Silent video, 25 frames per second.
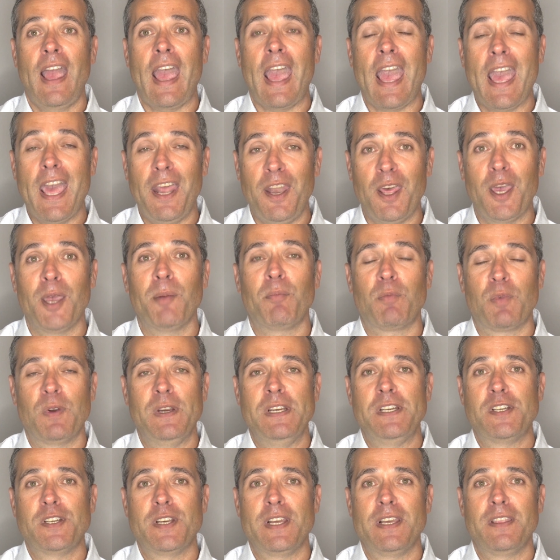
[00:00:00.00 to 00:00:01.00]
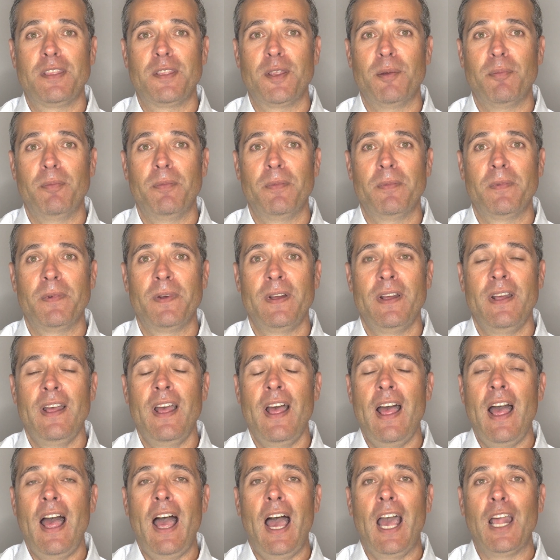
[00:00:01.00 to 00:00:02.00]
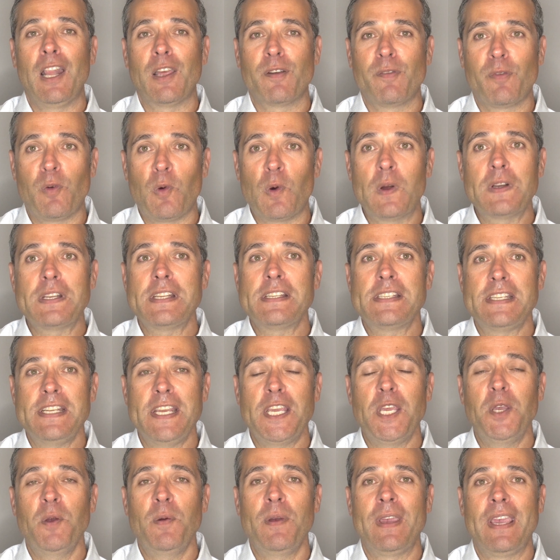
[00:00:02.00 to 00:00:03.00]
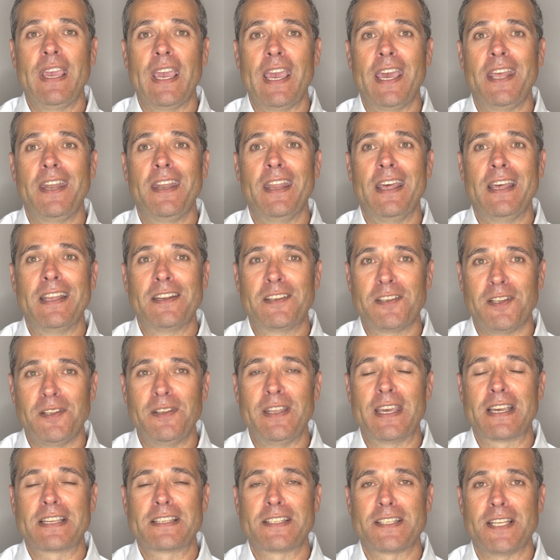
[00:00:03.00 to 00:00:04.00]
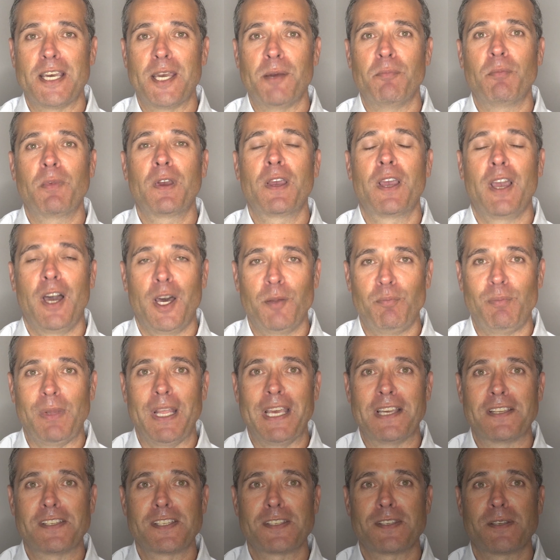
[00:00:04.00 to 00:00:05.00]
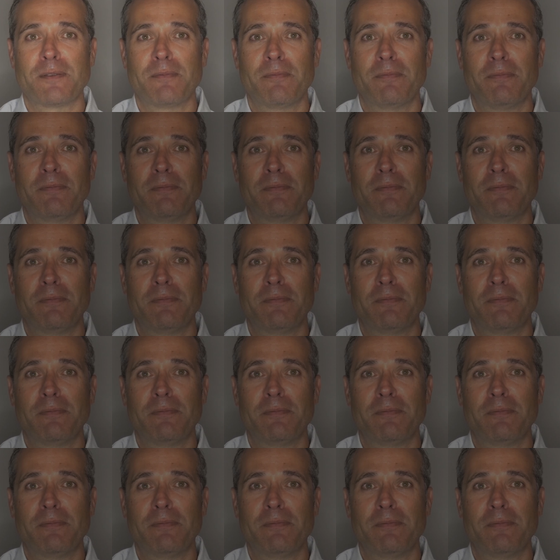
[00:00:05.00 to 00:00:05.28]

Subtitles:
and I appreciate them. I look forward to seeing you again. Until next time, God bless.